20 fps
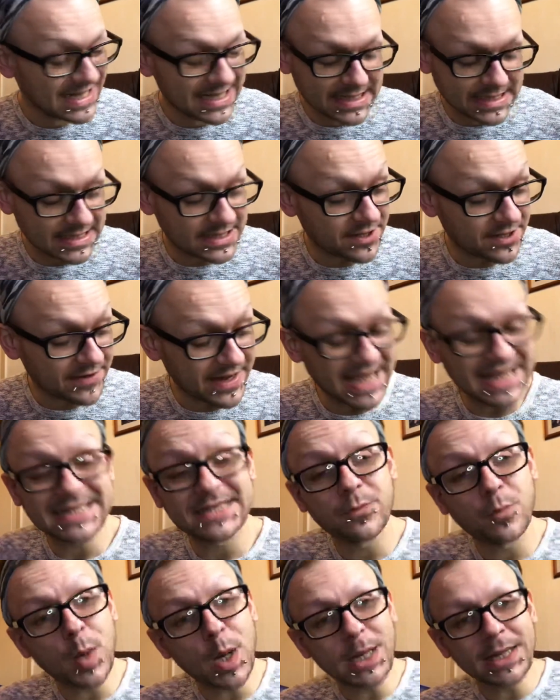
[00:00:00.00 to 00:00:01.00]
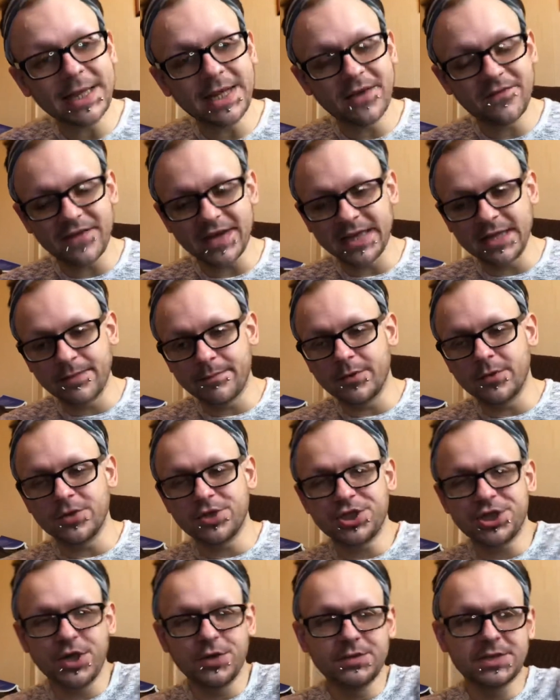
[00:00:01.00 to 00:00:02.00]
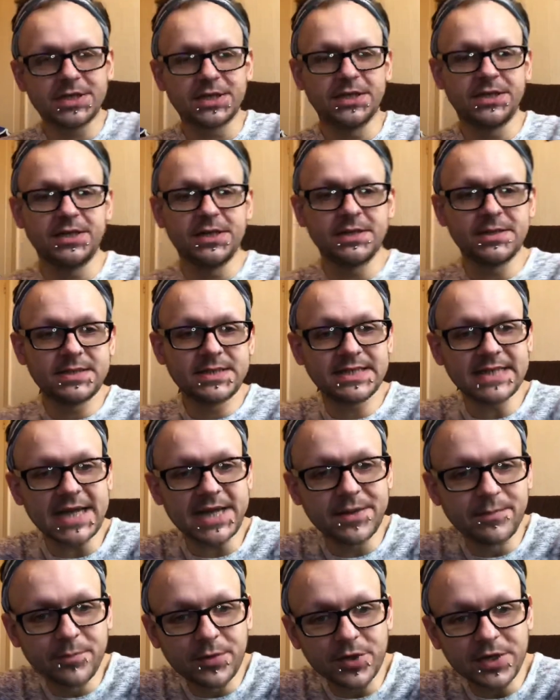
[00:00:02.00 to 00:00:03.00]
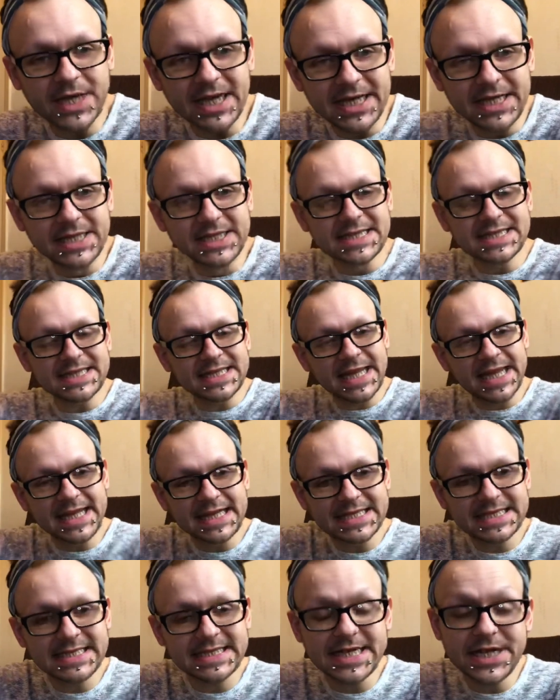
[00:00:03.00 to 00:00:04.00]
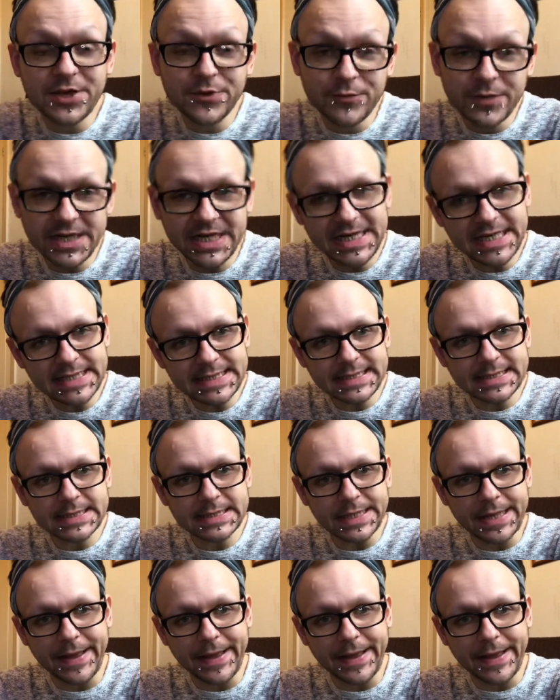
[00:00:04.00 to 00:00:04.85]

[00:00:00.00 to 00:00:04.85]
So yes, widely available, chosen second book in the Slayer series.